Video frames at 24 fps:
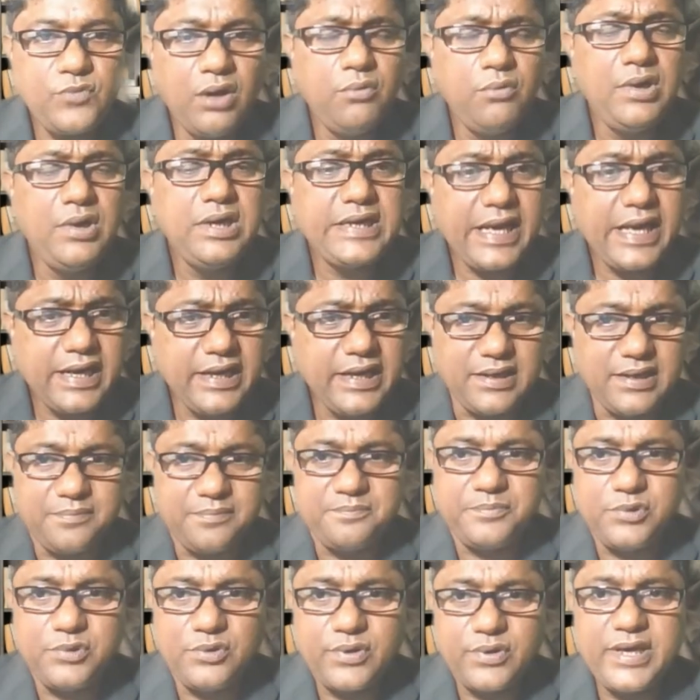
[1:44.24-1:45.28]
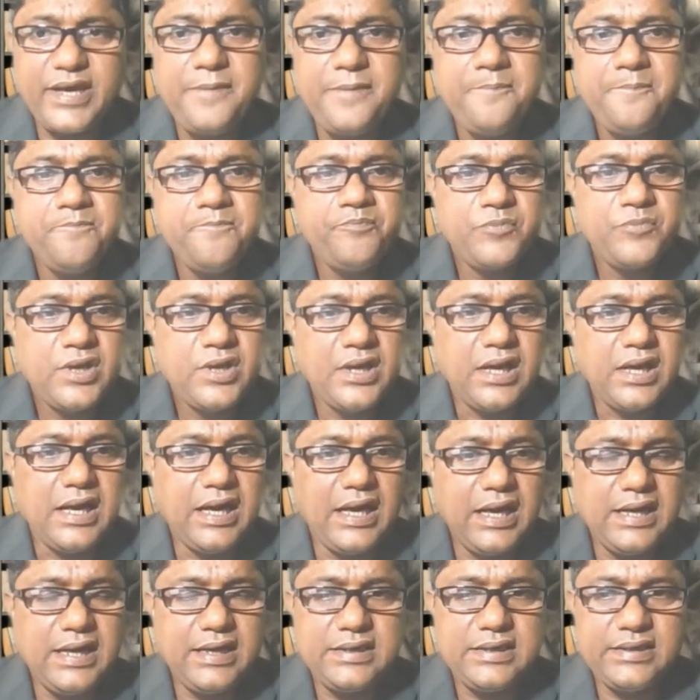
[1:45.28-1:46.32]
I will take it up. Okay.
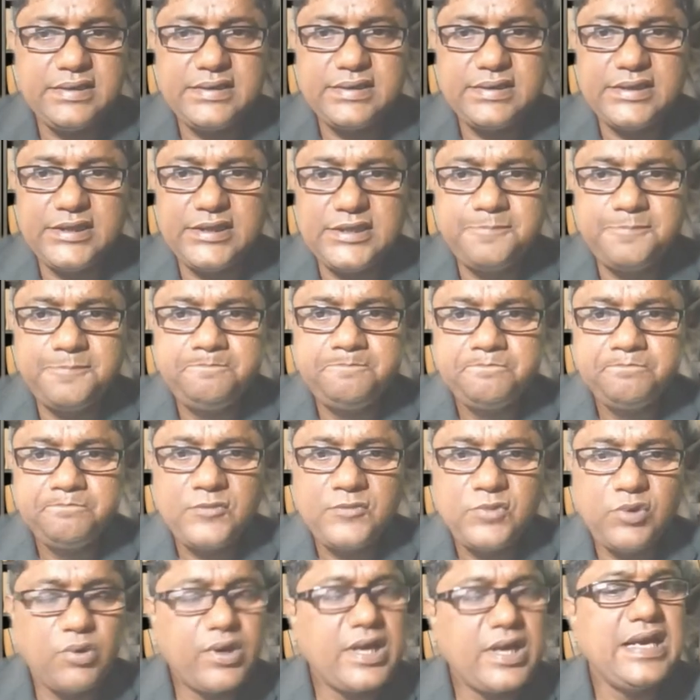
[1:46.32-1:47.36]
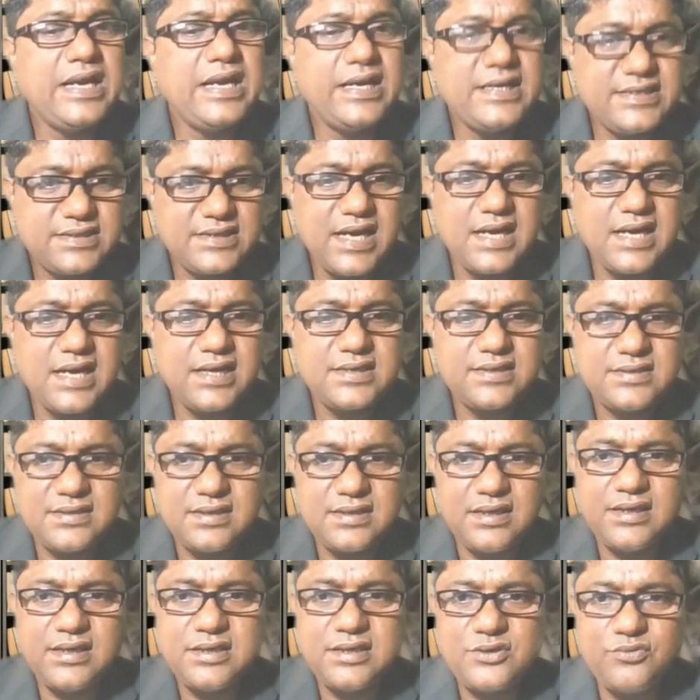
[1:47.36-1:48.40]
And okay, let's start
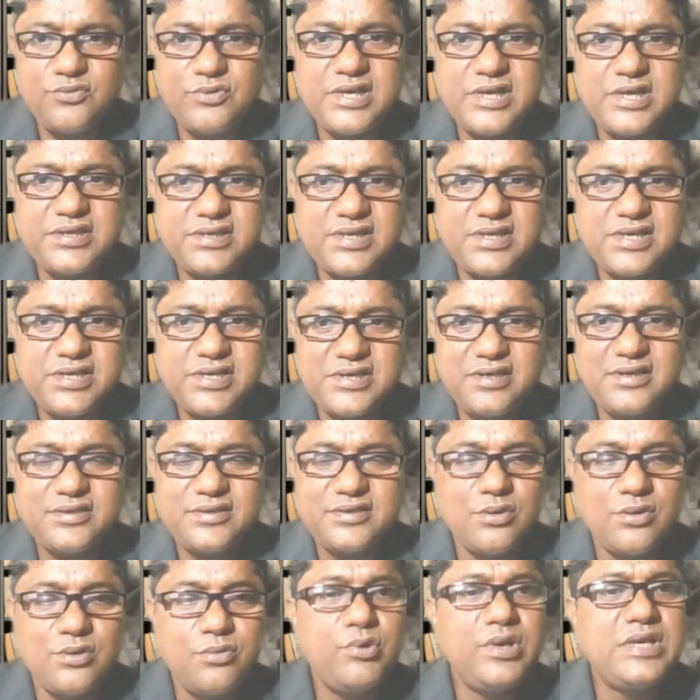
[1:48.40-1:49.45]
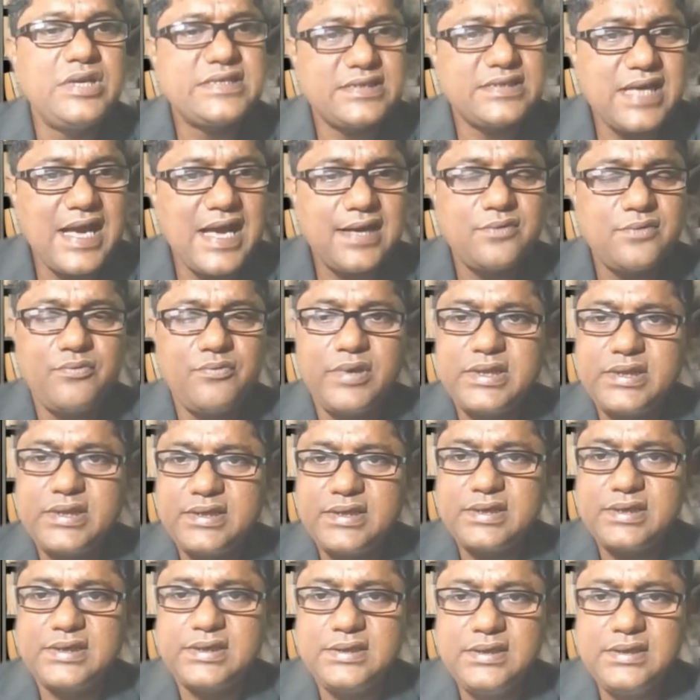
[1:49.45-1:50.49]
today's session. So we'll start
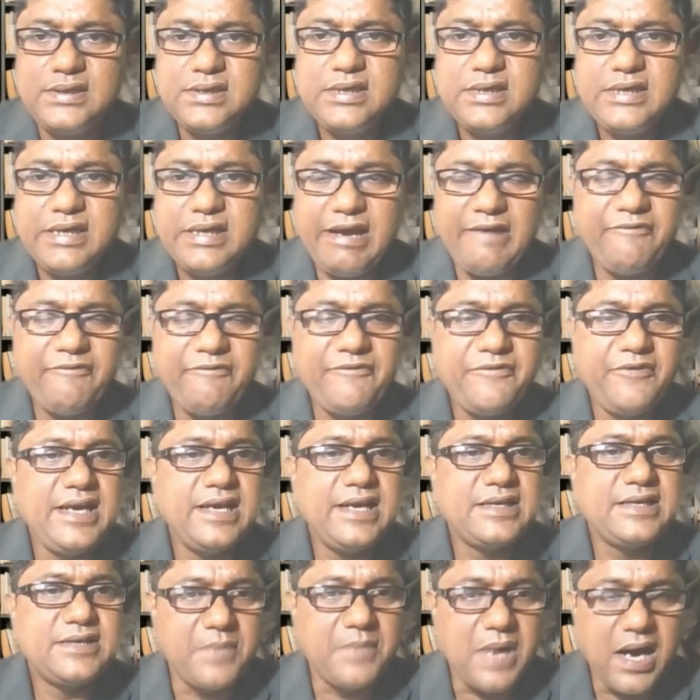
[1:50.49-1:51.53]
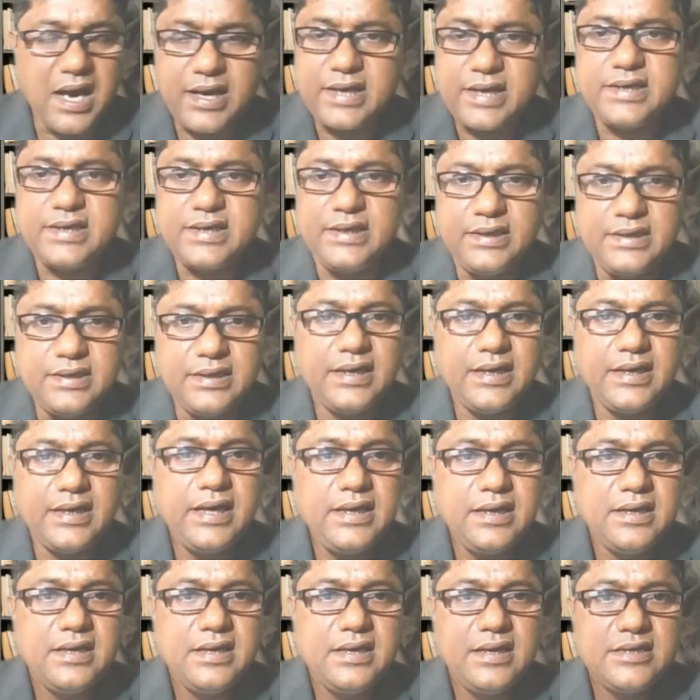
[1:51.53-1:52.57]
with affiliate marketing,
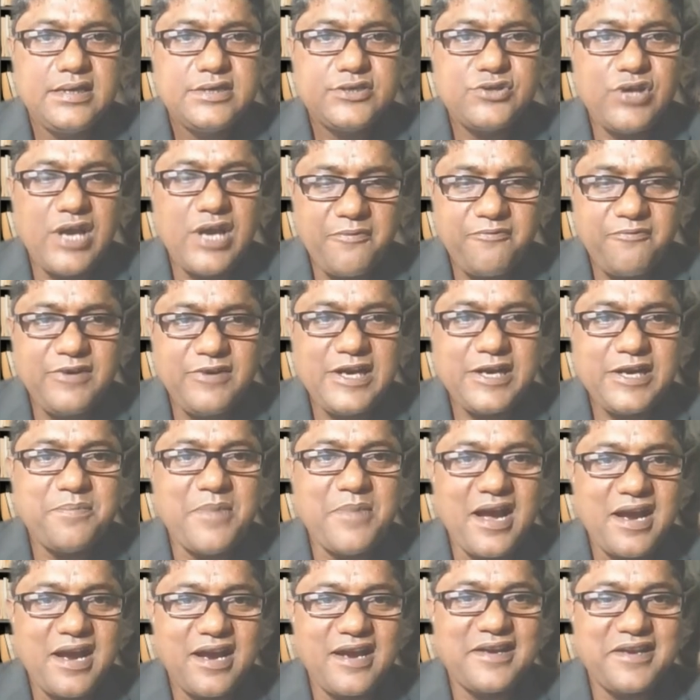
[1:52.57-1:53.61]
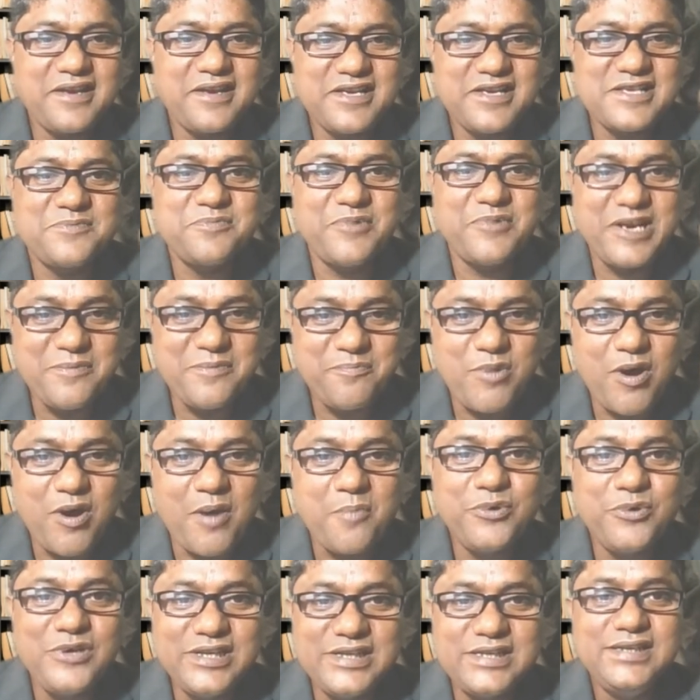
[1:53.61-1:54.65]
right? So affiliate marketing is very
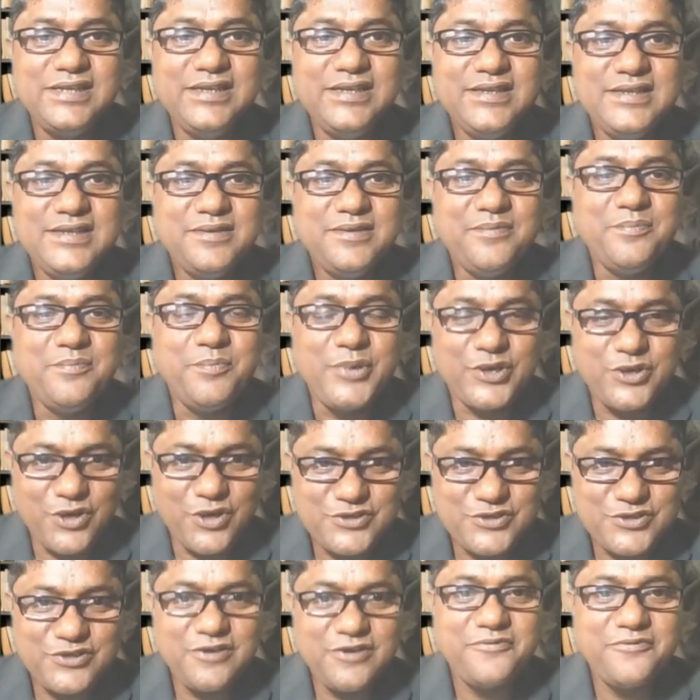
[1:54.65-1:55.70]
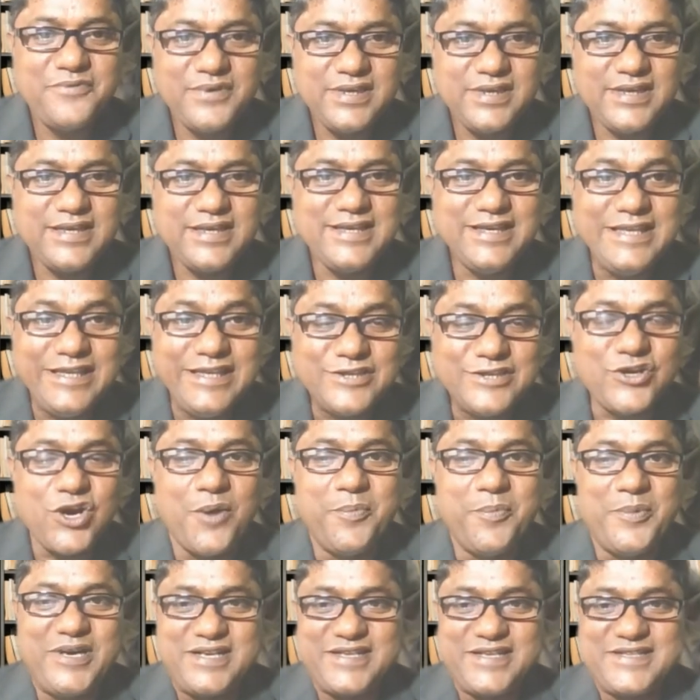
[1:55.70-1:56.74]
popular because of
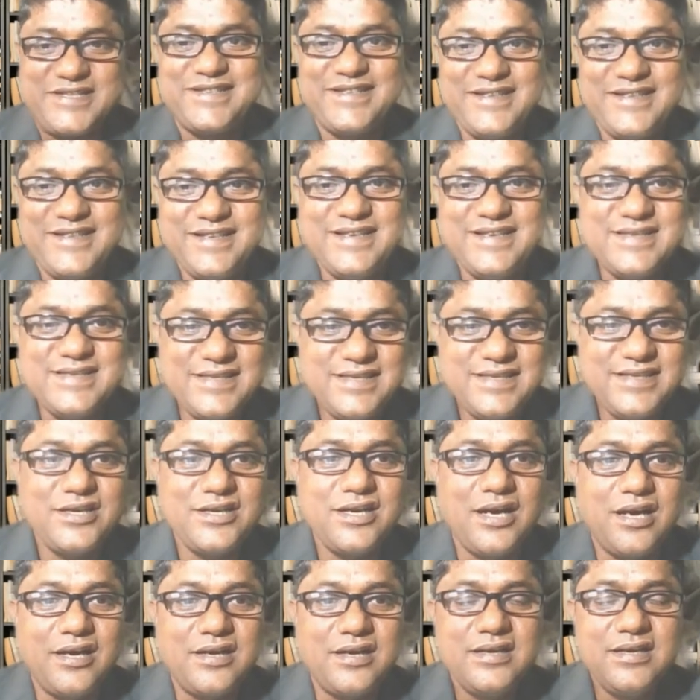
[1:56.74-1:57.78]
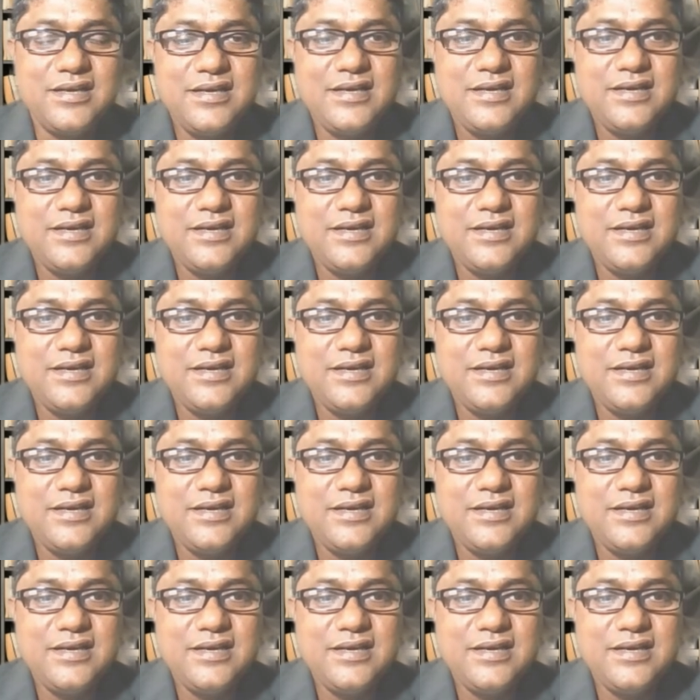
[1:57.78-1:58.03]
e-commerce, is it not?